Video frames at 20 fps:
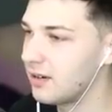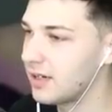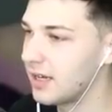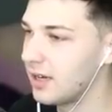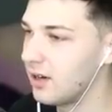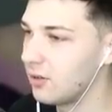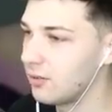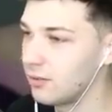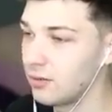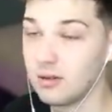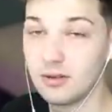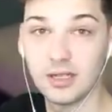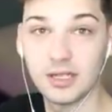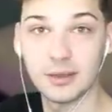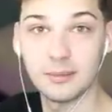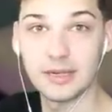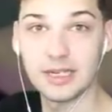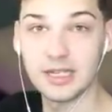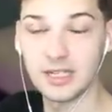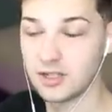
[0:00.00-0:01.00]
Okay, oh,
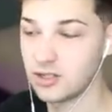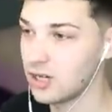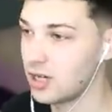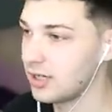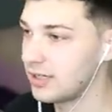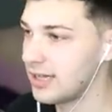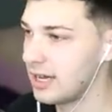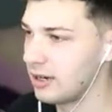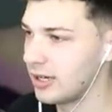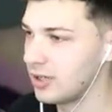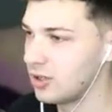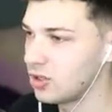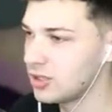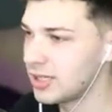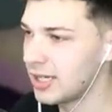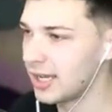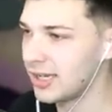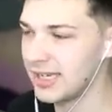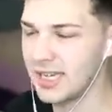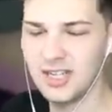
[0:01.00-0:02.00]
he immediately shut it down. It looked
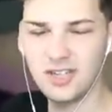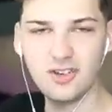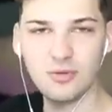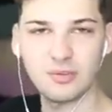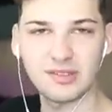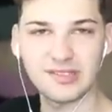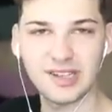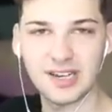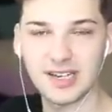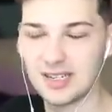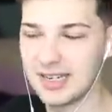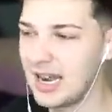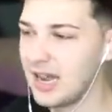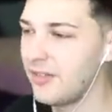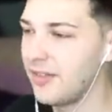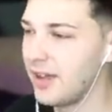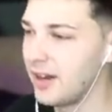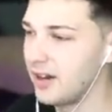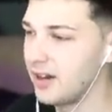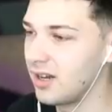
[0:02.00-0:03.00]
like a kitchen was kind of
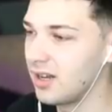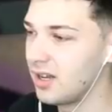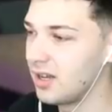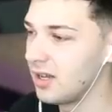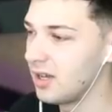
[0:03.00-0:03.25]
down there.